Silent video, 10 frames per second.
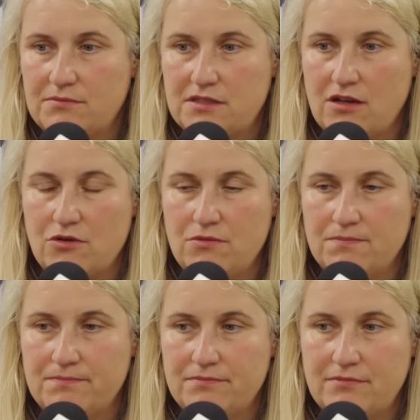So
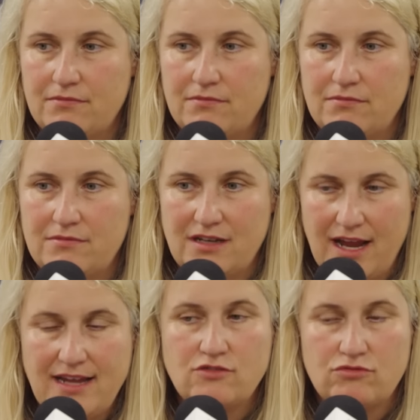
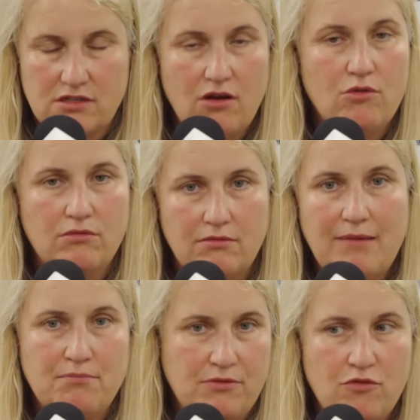today's result
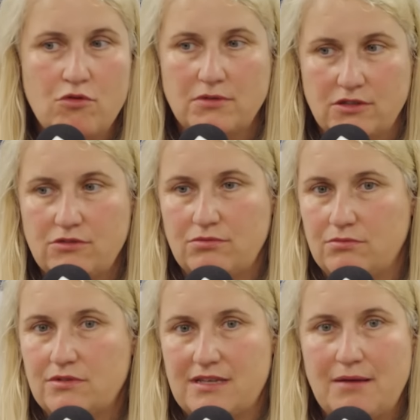and performance
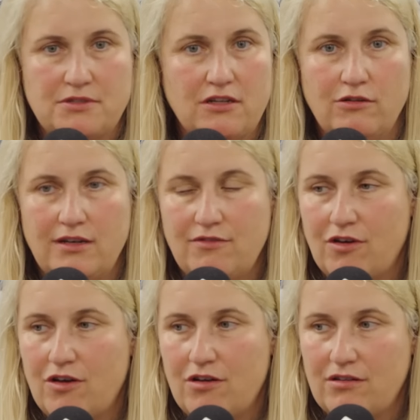was absolutely for
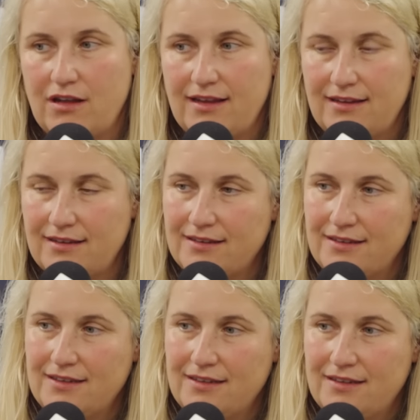her. Like,
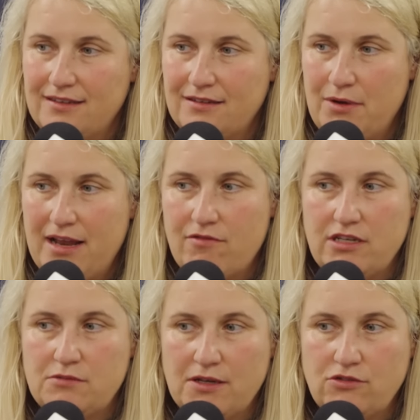we had a really
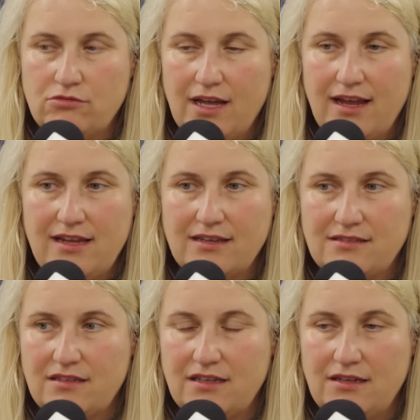special day
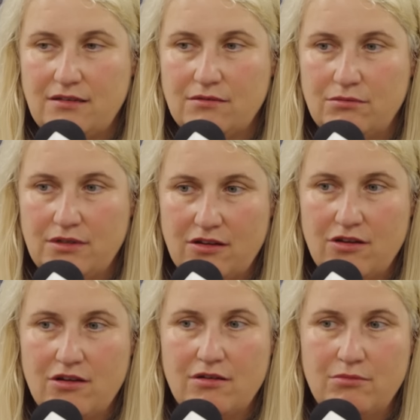yesterday with
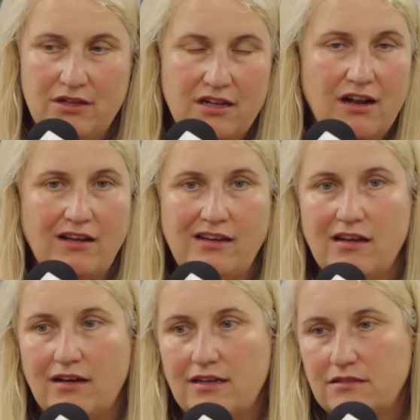her, with the
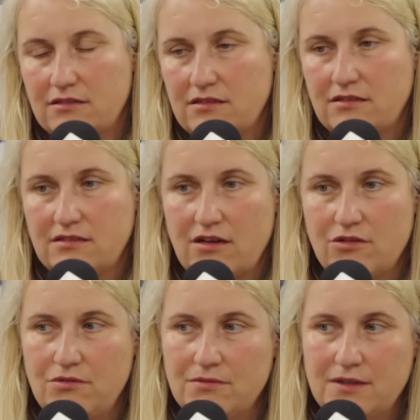99ers.
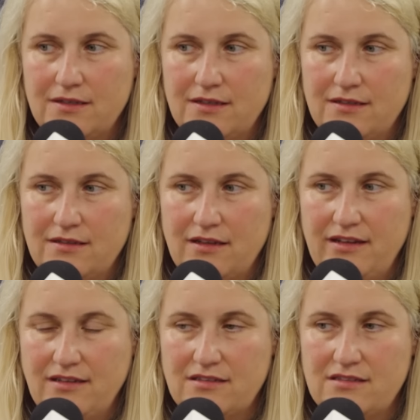So I
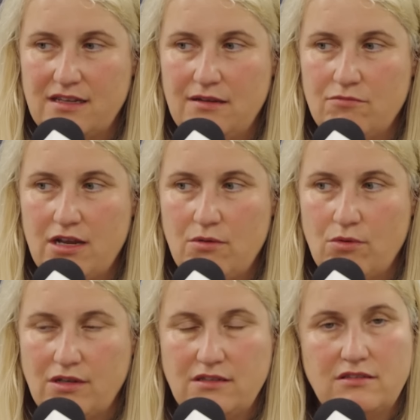think the team really
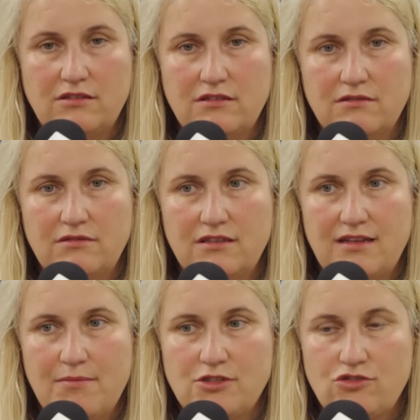wanted to
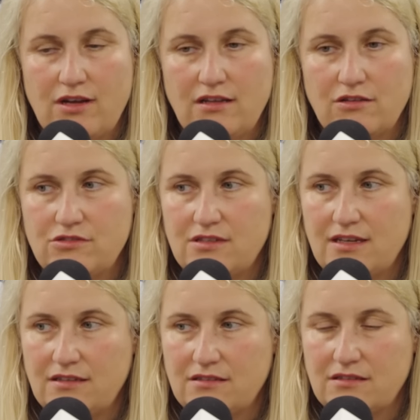demonstrate those things.